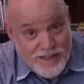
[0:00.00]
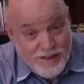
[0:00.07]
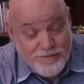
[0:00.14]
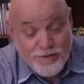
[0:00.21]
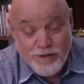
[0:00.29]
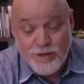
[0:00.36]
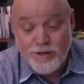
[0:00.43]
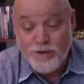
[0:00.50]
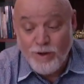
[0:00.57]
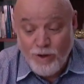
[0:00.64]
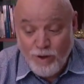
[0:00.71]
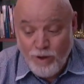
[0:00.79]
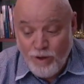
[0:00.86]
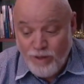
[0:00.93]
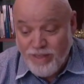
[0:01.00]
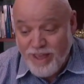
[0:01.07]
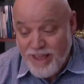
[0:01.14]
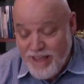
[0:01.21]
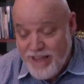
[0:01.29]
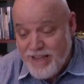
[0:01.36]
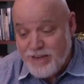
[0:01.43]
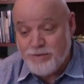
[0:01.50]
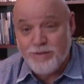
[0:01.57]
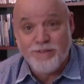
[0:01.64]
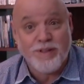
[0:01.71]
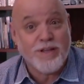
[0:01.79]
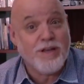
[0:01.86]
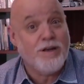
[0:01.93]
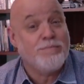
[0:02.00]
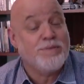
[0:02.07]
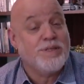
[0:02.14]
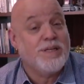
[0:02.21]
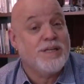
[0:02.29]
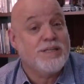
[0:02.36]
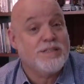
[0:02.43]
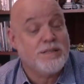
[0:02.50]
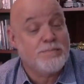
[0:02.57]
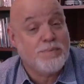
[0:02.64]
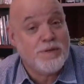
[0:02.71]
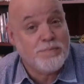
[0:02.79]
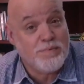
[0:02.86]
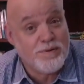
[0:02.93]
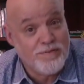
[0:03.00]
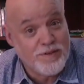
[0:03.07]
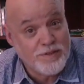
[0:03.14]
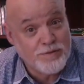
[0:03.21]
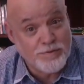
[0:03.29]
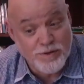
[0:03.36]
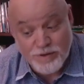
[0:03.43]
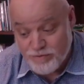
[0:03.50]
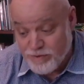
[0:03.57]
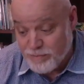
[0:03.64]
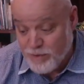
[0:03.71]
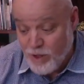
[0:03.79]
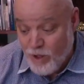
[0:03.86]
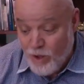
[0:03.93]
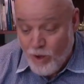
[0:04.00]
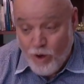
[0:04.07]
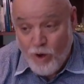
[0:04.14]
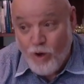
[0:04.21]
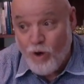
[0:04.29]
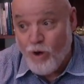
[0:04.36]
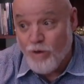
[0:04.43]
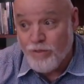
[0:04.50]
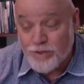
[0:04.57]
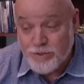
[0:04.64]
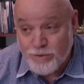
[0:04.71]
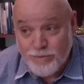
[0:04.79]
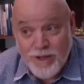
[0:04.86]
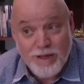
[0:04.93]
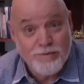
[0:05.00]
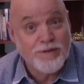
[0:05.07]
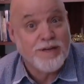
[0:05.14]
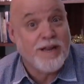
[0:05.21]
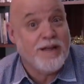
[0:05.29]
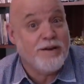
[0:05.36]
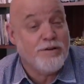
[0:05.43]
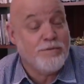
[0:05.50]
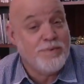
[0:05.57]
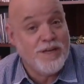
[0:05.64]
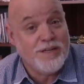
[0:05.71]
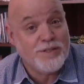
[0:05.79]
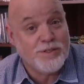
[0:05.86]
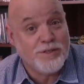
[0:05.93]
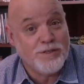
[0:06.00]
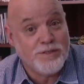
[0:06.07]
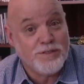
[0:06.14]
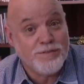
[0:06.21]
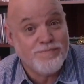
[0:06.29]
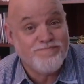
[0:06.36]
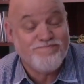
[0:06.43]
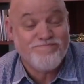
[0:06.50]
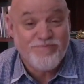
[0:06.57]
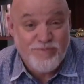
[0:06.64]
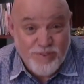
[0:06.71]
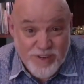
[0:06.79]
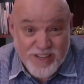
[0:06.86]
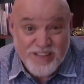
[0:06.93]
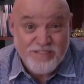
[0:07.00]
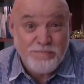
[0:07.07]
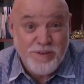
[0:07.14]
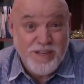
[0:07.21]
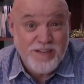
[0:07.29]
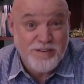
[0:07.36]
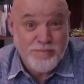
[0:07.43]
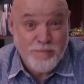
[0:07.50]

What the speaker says: if you look at all the hatred that comes against the people of Israel from all the surrounding Arab nations, forgive me,